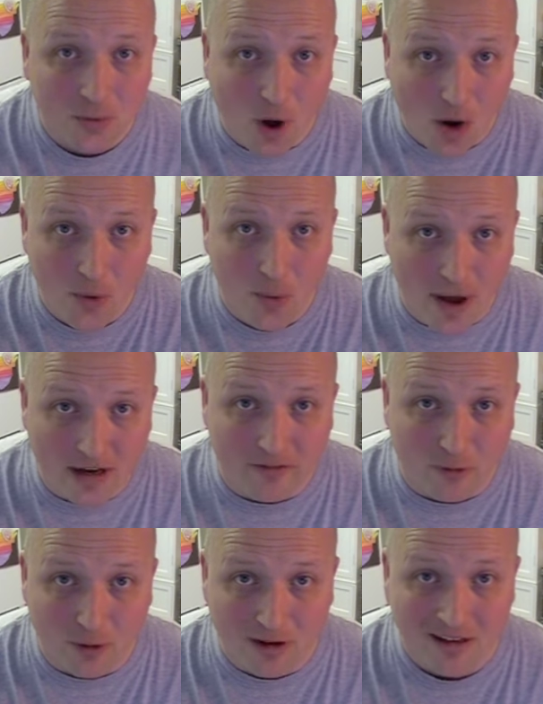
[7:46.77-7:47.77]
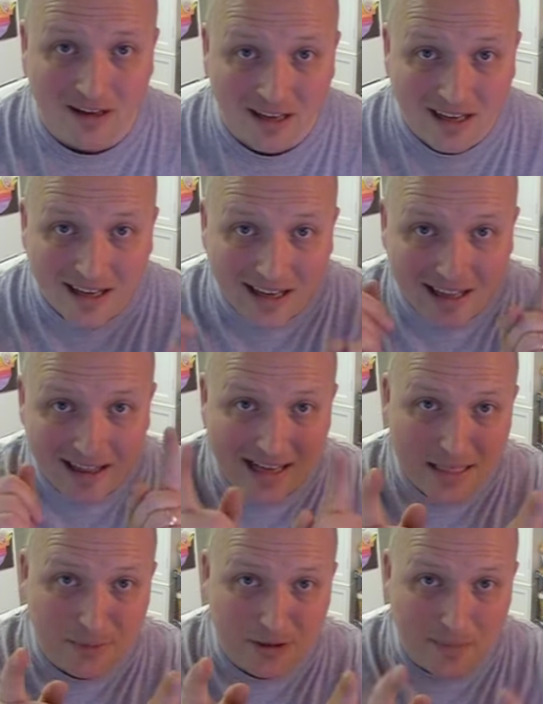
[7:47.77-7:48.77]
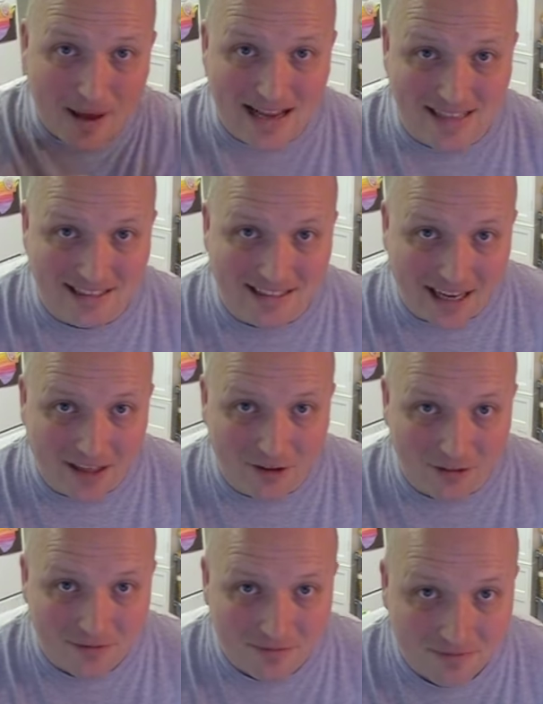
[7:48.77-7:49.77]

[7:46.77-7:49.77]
What are we waiting for? Let's put the basket together.